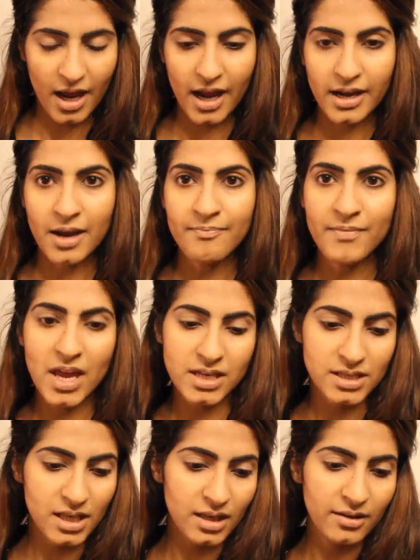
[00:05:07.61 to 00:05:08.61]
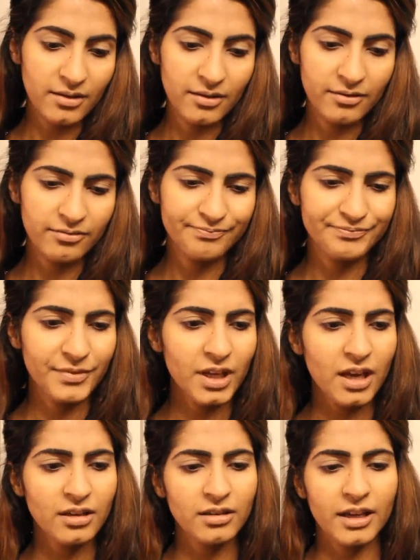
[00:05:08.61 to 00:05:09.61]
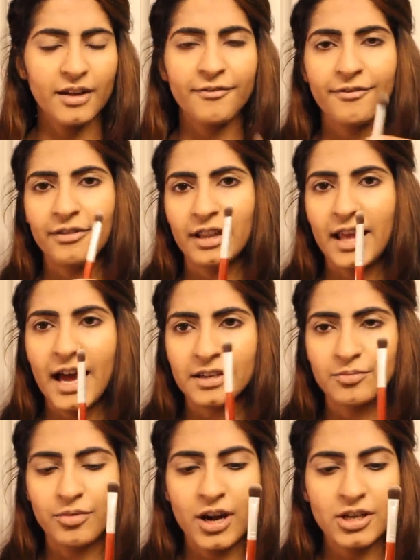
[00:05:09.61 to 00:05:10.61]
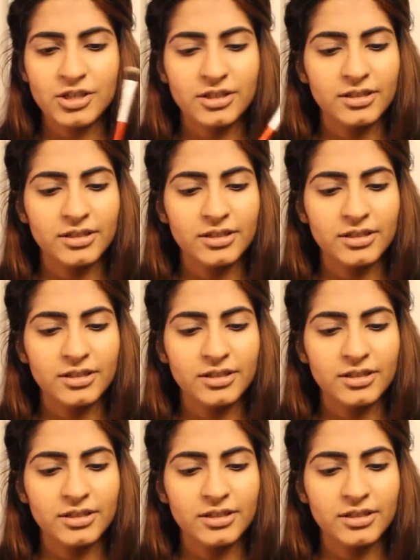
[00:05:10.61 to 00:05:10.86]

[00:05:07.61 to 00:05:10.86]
amazing, kind of like a flat brush.